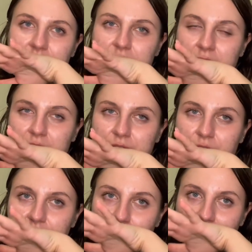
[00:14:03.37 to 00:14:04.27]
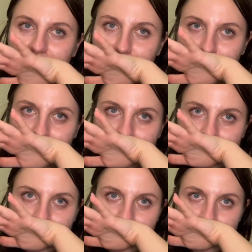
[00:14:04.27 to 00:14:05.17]
Excuse my English.
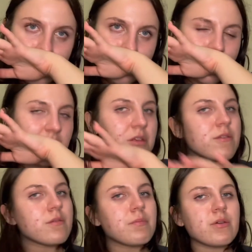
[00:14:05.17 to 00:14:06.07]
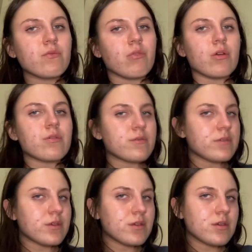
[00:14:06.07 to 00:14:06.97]
It is a bit
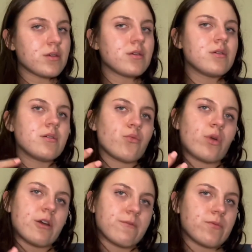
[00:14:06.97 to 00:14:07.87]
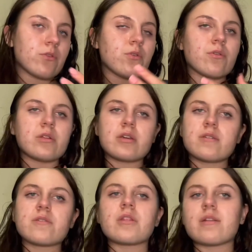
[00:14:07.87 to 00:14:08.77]
rosy, white florally,
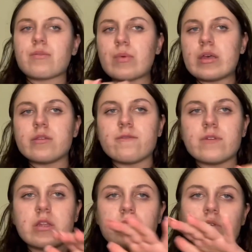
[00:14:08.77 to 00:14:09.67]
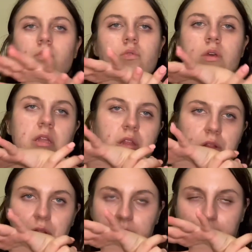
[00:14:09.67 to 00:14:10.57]
so that's where the vanilla, orchid, and
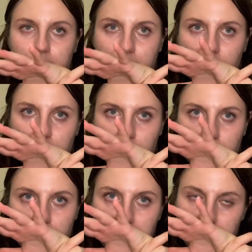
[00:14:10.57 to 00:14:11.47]
lily of the valley would go.